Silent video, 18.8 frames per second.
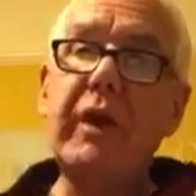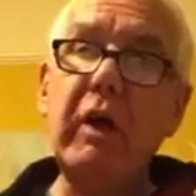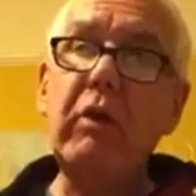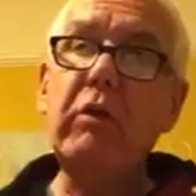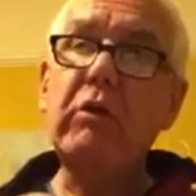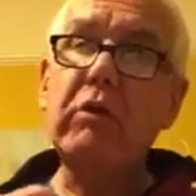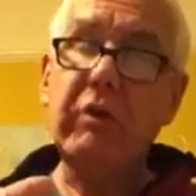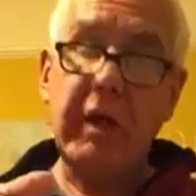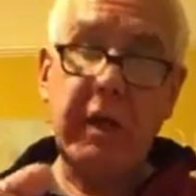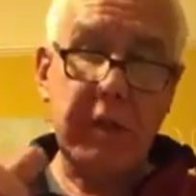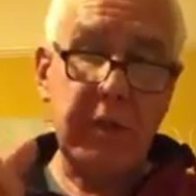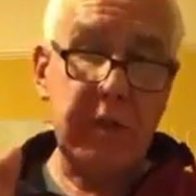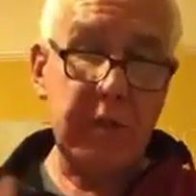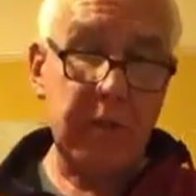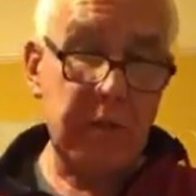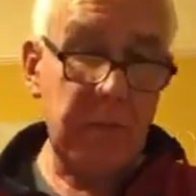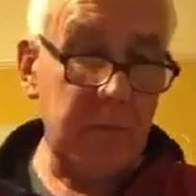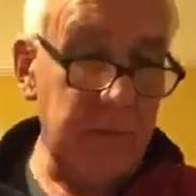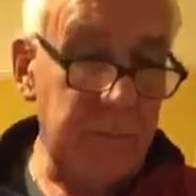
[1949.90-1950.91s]
you, Chris,
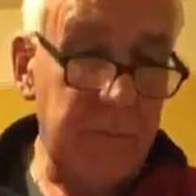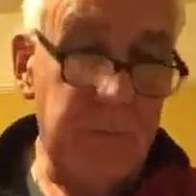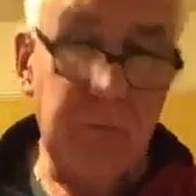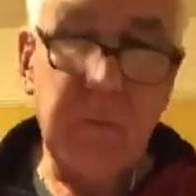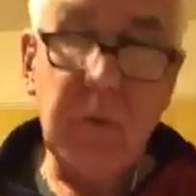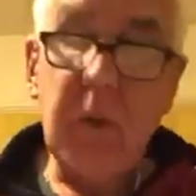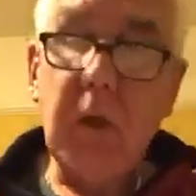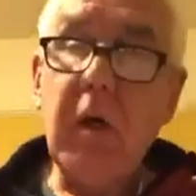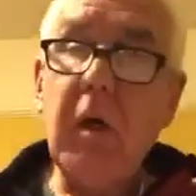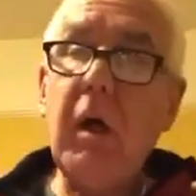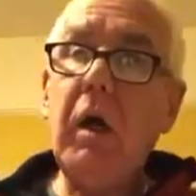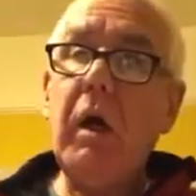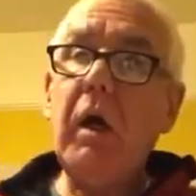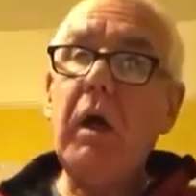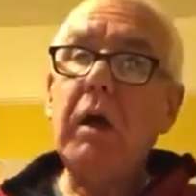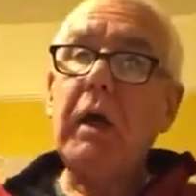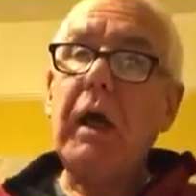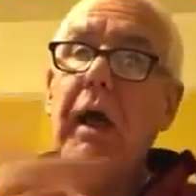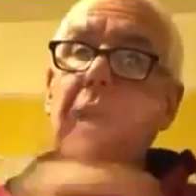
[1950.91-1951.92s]

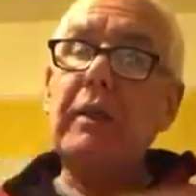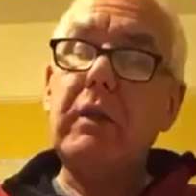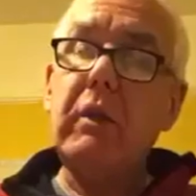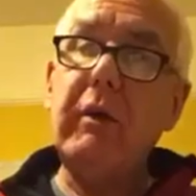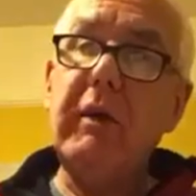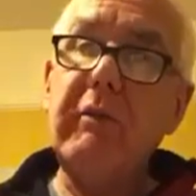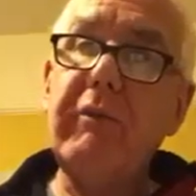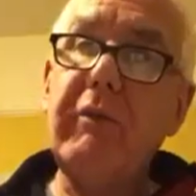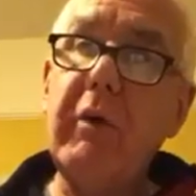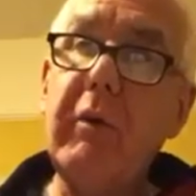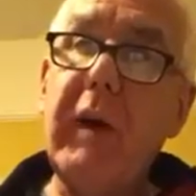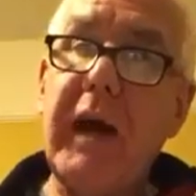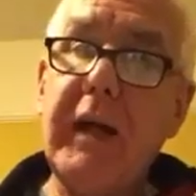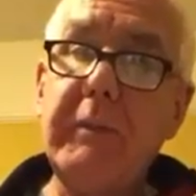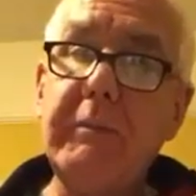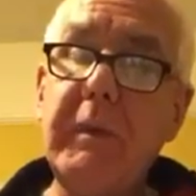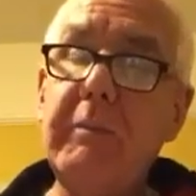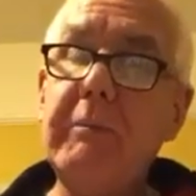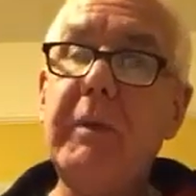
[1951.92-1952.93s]
go and do it through
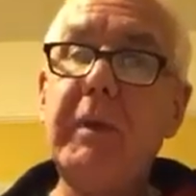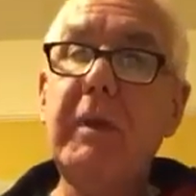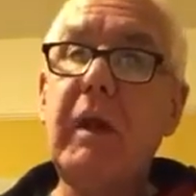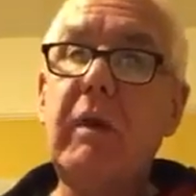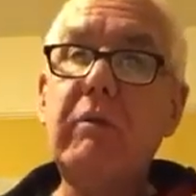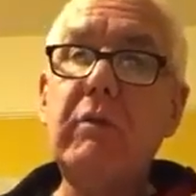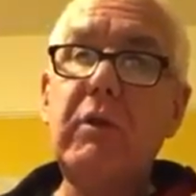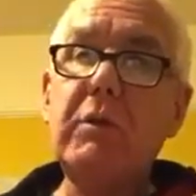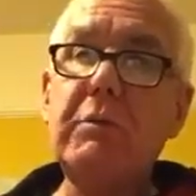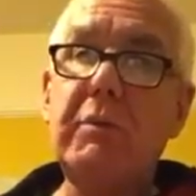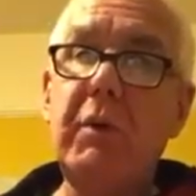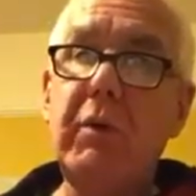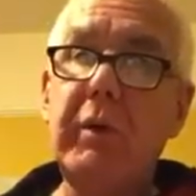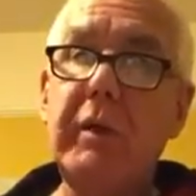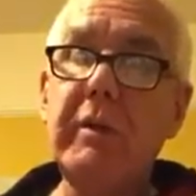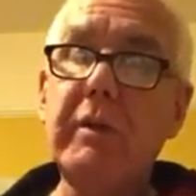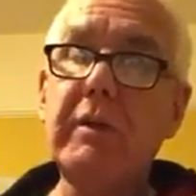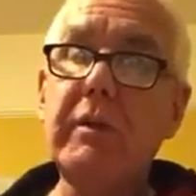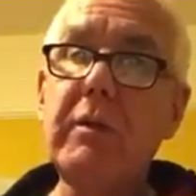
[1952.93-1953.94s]
admin, but don't use
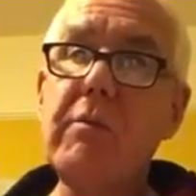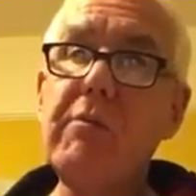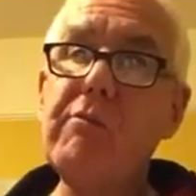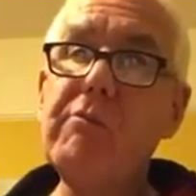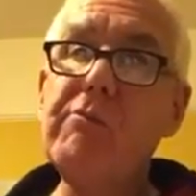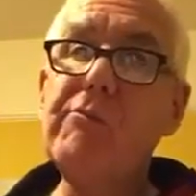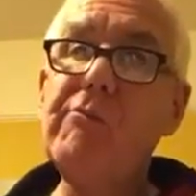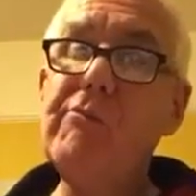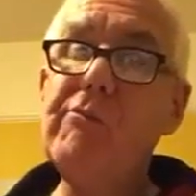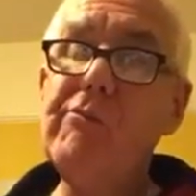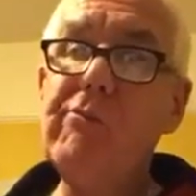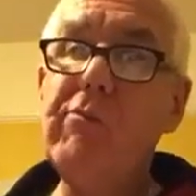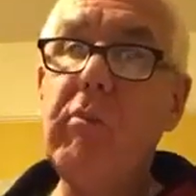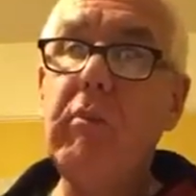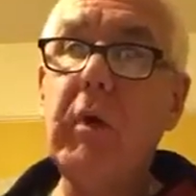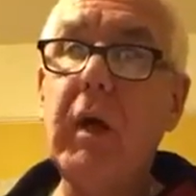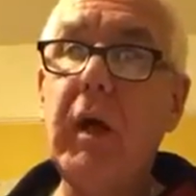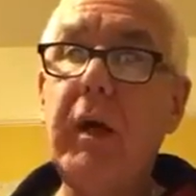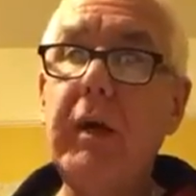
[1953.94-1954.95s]
points.
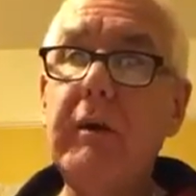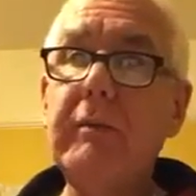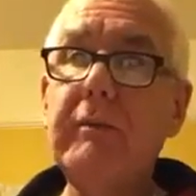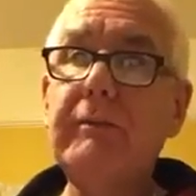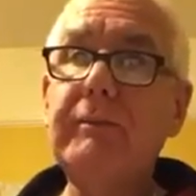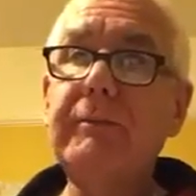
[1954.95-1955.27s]
Okay?